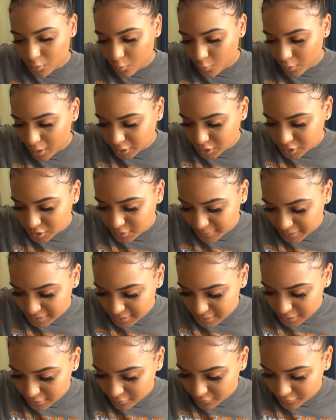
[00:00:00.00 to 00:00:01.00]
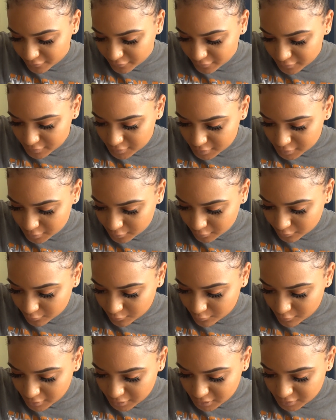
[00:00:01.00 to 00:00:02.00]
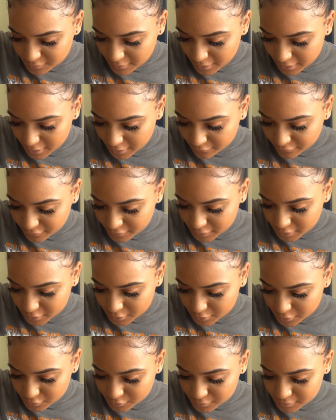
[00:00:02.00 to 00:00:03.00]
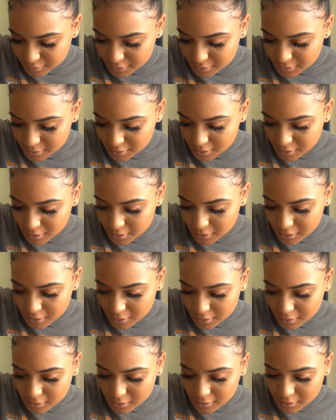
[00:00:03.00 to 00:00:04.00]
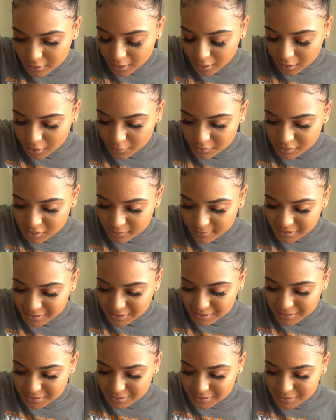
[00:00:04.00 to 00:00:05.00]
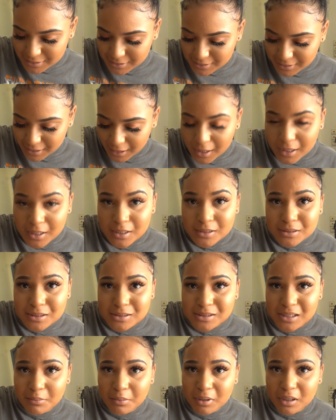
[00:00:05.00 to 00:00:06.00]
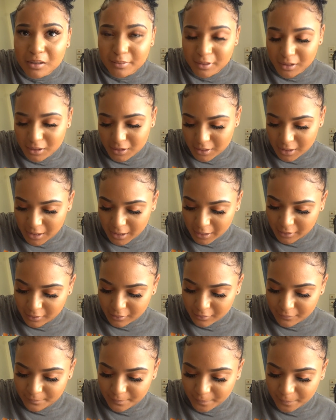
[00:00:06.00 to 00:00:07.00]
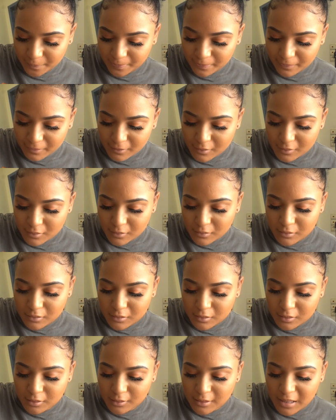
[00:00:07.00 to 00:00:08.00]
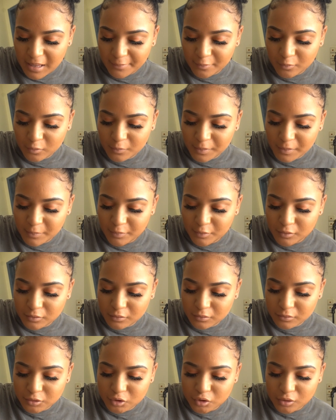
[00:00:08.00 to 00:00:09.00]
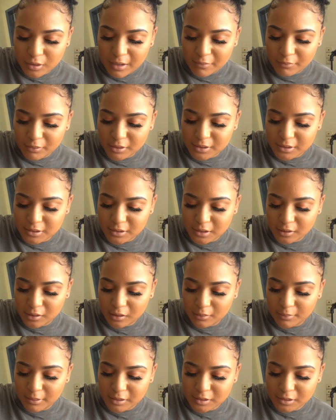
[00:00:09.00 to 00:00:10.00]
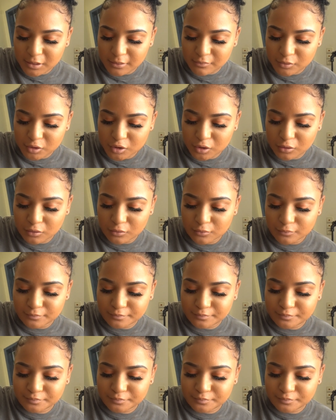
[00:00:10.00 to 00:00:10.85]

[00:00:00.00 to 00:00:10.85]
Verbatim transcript: watch my stuff. So watch my videos. I can't wait to get back to the States because I'm going to be like collabing with people. So I wanted to tell y'all about something. So